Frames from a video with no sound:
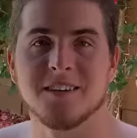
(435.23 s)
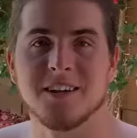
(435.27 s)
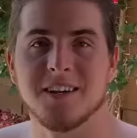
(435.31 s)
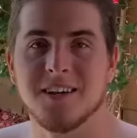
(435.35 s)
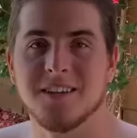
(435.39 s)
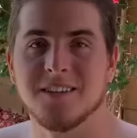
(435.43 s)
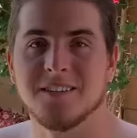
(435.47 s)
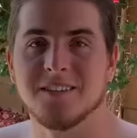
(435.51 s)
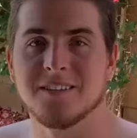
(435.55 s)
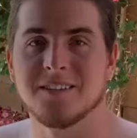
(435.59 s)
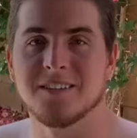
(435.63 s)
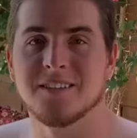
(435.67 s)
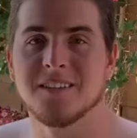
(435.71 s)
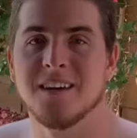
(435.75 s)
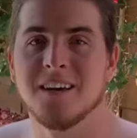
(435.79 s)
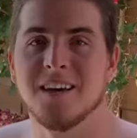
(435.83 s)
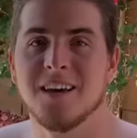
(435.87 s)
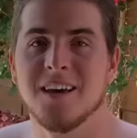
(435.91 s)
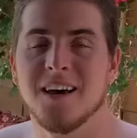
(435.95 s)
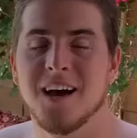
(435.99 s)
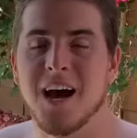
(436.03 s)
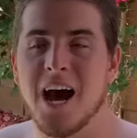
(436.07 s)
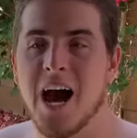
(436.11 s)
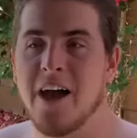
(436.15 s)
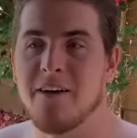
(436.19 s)
because
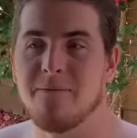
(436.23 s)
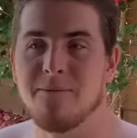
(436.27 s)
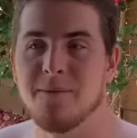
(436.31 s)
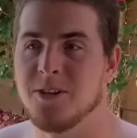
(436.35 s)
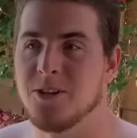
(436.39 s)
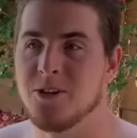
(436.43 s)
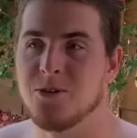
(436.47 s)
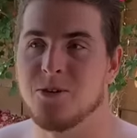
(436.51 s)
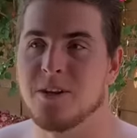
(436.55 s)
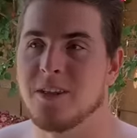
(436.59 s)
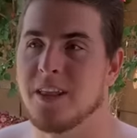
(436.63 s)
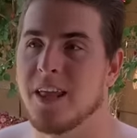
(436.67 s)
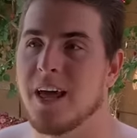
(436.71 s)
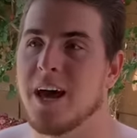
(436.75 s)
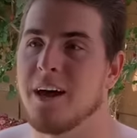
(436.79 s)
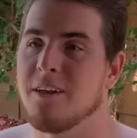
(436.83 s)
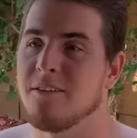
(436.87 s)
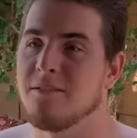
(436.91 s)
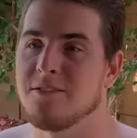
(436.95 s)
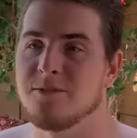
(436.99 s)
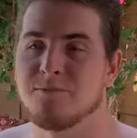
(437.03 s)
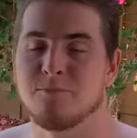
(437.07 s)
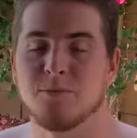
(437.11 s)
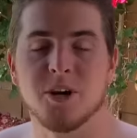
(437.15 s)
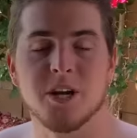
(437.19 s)
I've been doing that
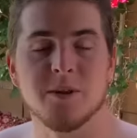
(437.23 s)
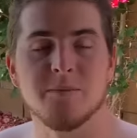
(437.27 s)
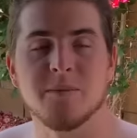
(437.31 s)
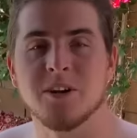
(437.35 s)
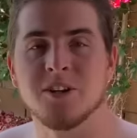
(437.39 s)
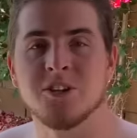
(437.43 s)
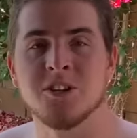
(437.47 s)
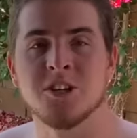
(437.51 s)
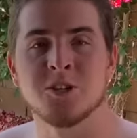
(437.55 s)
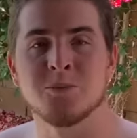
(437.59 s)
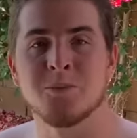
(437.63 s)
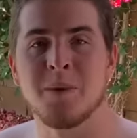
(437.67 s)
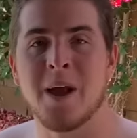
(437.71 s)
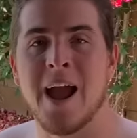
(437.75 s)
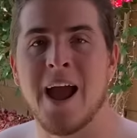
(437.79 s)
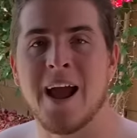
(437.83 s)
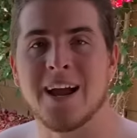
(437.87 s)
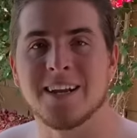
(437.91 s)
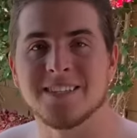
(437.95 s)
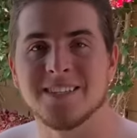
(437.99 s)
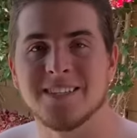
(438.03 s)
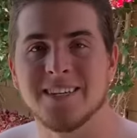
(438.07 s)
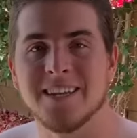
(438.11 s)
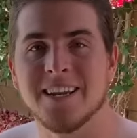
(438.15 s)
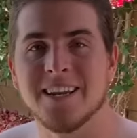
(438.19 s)
pretty much since my
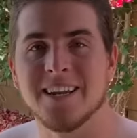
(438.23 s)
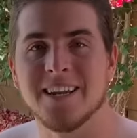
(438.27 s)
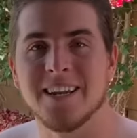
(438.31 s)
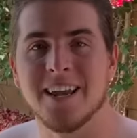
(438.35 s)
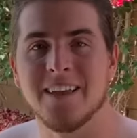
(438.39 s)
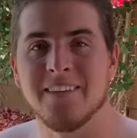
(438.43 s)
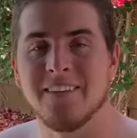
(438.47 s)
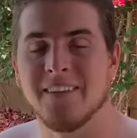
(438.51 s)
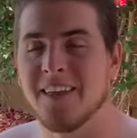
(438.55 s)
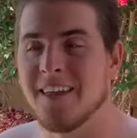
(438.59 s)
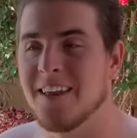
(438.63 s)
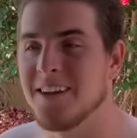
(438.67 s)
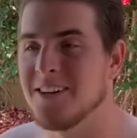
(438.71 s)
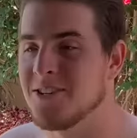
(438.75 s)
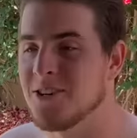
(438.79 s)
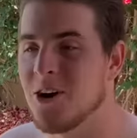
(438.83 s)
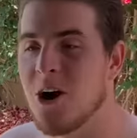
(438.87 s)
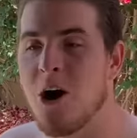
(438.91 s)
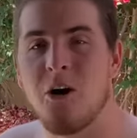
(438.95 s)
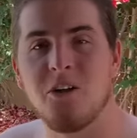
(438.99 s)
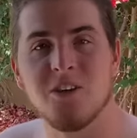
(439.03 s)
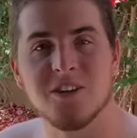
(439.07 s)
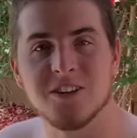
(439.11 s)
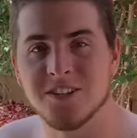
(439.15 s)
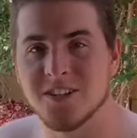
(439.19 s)
accident. And then to
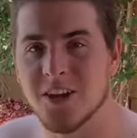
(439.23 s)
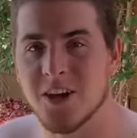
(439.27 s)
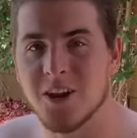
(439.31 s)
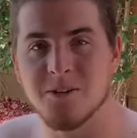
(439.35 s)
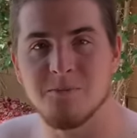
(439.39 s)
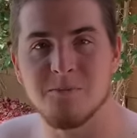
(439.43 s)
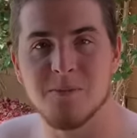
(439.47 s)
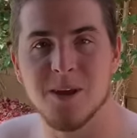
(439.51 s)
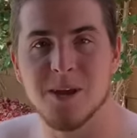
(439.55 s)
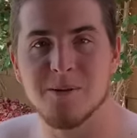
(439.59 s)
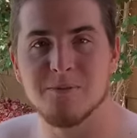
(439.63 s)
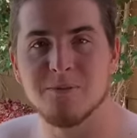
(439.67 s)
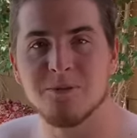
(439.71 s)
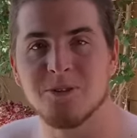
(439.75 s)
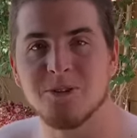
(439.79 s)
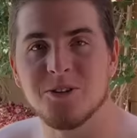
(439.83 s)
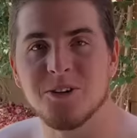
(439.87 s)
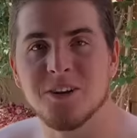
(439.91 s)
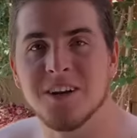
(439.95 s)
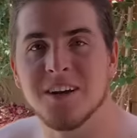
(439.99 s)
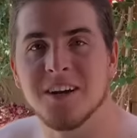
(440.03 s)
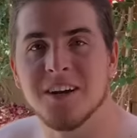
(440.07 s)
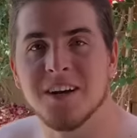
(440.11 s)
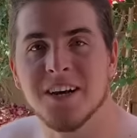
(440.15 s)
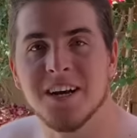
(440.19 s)
all of a sudden be able
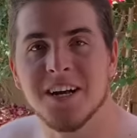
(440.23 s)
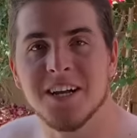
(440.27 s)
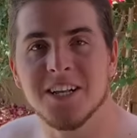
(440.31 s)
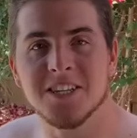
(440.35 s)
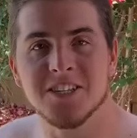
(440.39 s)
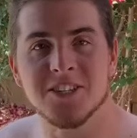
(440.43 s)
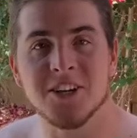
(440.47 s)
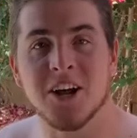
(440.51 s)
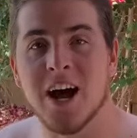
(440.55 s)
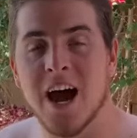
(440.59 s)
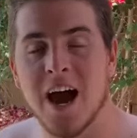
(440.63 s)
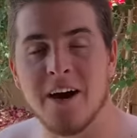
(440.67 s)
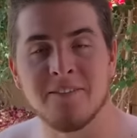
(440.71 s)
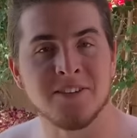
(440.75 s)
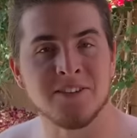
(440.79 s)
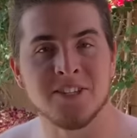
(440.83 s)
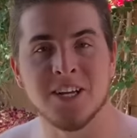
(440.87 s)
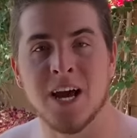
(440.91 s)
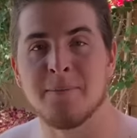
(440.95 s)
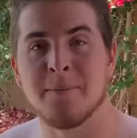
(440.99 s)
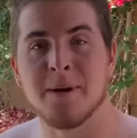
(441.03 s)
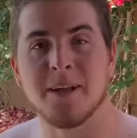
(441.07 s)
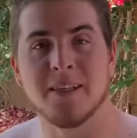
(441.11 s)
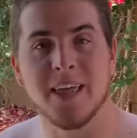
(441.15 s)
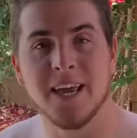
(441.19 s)
to not have to tie
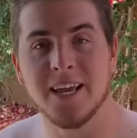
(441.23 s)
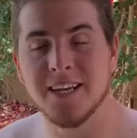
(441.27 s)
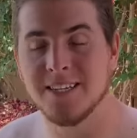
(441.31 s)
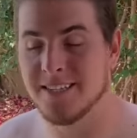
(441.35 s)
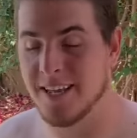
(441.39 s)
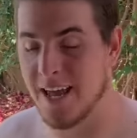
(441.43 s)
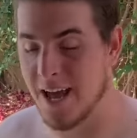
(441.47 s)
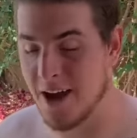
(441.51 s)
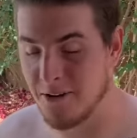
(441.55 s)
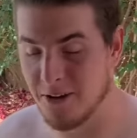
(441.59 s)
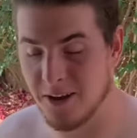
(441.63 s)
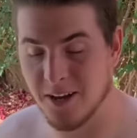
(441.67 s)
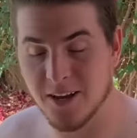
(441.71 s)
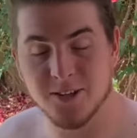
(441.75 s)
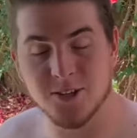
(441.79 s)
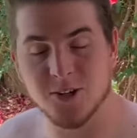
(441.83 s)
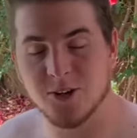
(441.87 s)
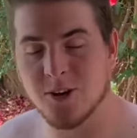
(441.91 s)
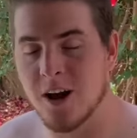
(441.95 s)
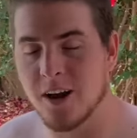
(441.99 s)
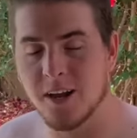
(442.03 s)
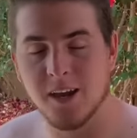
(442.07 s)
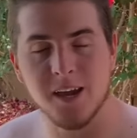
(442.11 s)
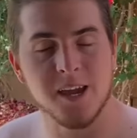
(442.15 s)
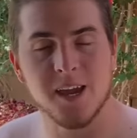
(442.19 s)
my legs down because they're
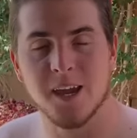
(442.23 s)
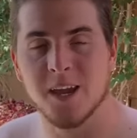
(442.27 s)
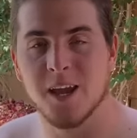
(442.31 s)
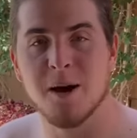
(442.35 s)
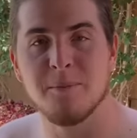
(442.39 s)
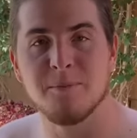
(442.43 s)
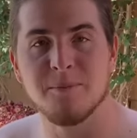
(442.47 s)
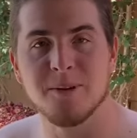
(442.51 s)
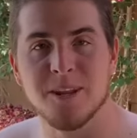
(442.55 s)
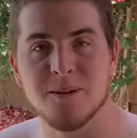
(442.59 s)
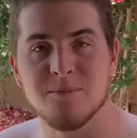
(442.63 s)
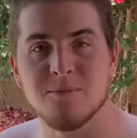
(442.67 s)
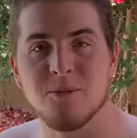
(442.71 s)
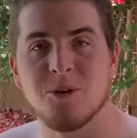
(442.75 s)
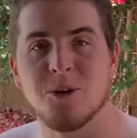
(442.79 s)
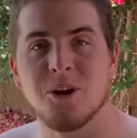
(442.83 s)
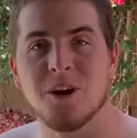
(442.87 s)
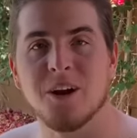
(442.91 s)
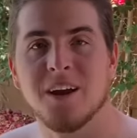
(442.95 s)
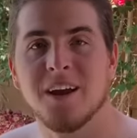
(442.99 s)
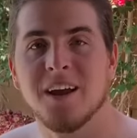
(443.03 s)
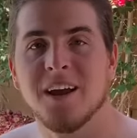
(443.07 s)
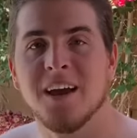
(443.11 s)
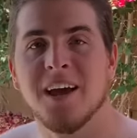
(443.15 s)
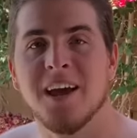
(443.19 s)
not kicking up anymore
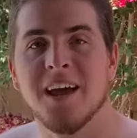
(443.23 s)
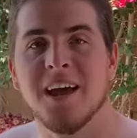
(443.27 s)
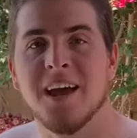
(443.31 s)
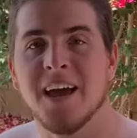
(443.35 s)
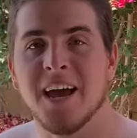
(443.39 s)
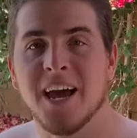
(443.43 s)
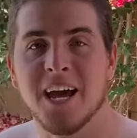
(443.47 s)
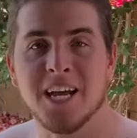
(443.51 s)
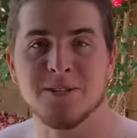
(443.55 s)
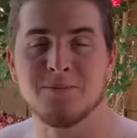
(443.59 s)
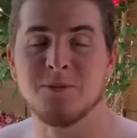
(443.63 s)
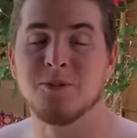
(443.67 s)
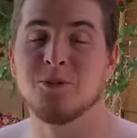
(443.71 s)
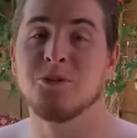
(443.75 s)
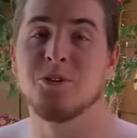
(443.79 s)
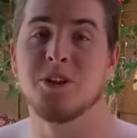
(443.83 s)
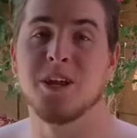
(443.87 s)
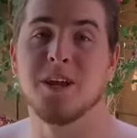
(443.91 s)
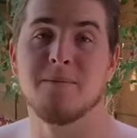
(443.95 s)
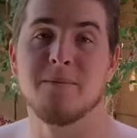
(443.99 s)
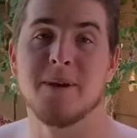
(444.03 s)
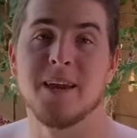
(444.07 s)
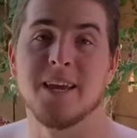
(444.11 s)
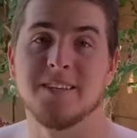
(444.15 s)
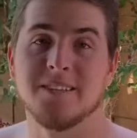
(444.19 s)
has been really
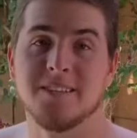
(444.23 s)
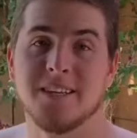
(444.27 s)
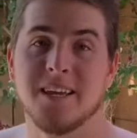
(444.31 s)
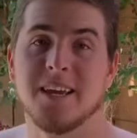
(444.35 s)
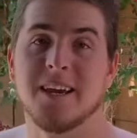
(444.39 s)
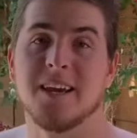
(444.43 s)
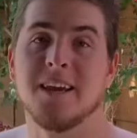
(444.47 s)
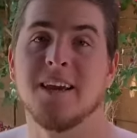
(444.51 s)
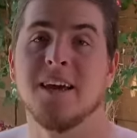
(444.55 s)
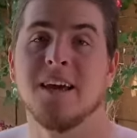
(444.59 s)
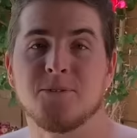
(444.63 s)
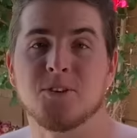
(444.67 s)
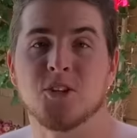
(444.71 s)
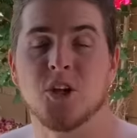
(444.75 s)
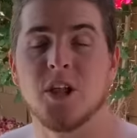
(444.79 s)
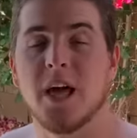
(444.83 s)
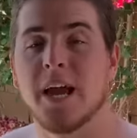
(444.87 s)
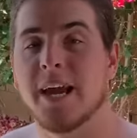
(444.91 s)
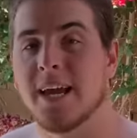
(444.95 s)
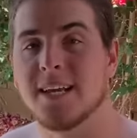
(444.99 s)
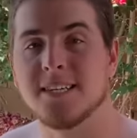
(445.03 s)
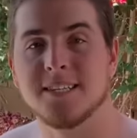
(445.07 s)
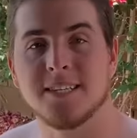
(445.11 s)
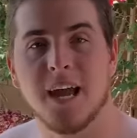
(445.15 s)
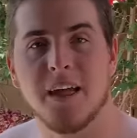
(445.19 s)
amazing. So
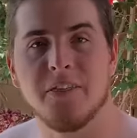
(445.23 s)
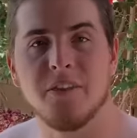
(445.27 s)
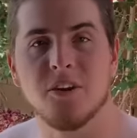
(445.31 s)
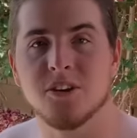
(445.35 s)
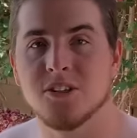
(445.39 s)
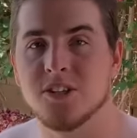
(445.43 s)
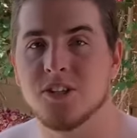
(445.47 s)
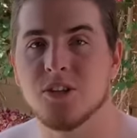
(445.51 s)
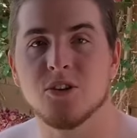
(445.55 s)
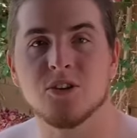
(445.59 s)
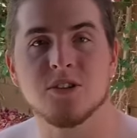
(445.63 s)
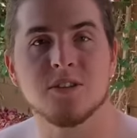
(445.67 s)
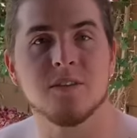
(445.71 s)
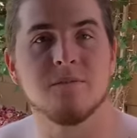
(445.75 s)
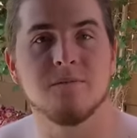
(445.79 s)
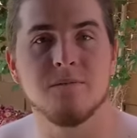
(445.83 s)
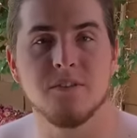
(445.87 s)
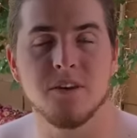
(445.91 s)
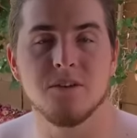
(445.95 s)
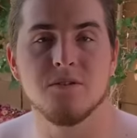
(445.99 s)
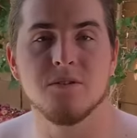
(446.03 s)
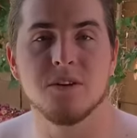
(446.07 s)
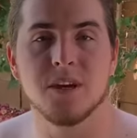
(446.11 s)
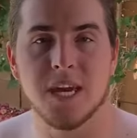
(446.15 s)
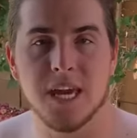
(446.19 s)
like I said, there's still some
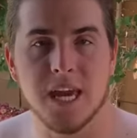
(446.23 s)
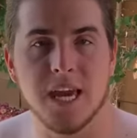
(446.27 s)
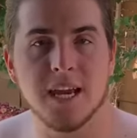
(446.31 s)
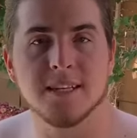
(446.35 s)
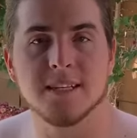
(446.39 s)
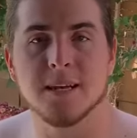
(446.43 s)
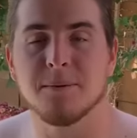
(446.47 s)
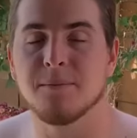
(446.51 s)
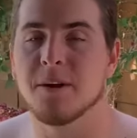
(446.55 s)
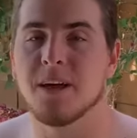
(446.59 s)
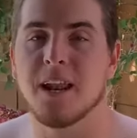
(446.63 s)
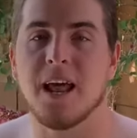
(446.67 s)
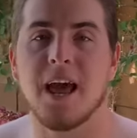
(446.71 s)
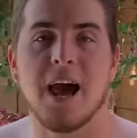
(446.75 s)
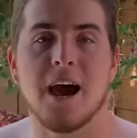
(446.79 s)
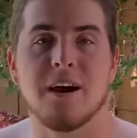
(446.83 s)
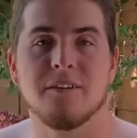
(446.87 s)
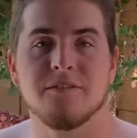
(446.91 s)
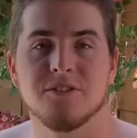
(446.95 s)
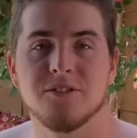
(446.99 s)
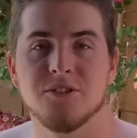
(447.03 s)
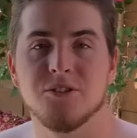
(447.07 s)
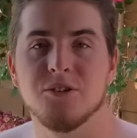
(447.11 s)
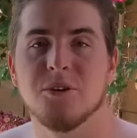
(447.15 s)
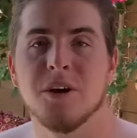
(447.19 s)
few kinks I'm gonna
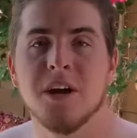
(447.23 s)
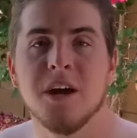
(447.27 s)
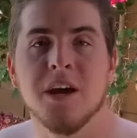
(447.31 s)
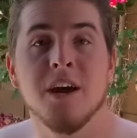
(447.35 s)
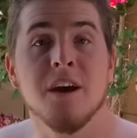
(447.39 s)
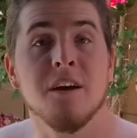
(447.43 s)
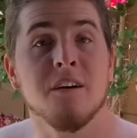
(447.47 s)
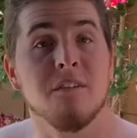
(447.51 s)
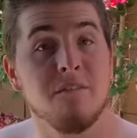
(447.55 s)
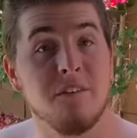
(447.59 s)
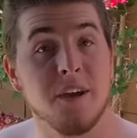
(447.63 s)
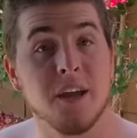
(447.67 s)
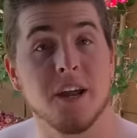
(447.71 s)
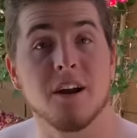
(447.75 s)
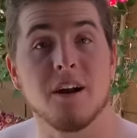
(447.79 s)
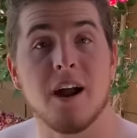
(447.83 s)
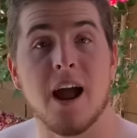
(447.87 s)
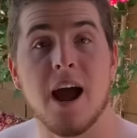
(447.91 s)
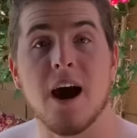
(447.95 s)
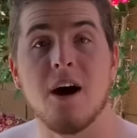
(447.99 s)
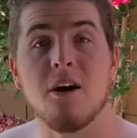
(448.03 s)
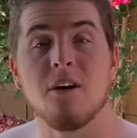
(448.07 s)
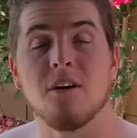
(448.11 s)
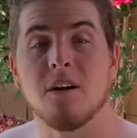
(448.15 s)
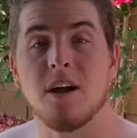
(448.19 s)
have to figure
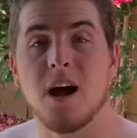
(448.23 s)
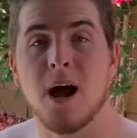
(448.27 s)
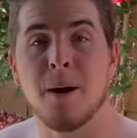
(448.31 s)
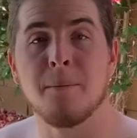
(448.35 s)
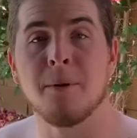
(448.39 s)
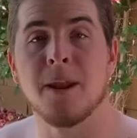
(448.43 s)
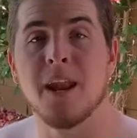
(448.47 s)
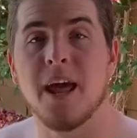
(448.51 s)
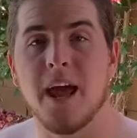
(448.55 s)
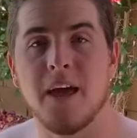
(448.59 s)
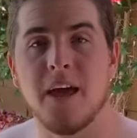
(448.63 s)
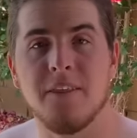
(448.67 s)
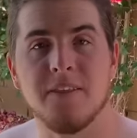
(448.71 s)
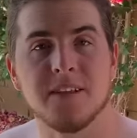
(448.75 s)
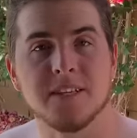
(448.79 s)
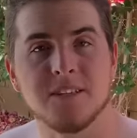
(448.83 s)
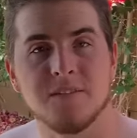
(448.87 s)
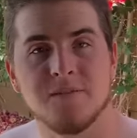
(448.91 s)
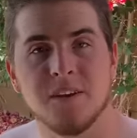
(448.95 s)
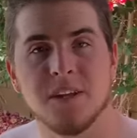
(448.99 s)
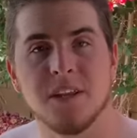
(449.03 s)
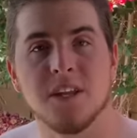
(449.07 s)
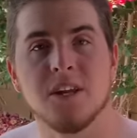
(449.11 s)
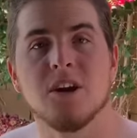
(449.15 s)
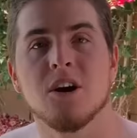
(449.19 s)
out. I'm gonna end this
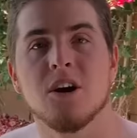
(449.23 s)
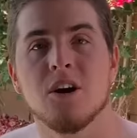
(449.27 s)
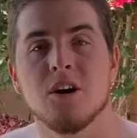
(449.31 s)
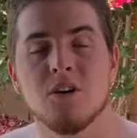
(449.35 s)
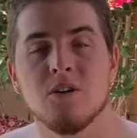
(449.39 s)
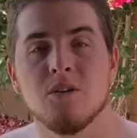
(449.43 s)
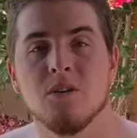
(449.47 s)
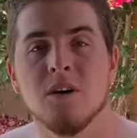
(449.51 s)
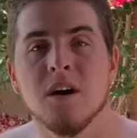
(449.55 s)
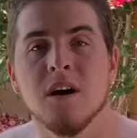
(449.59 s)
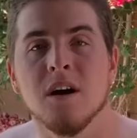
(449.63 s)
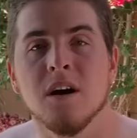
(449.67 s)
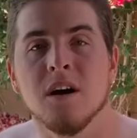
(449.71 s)
video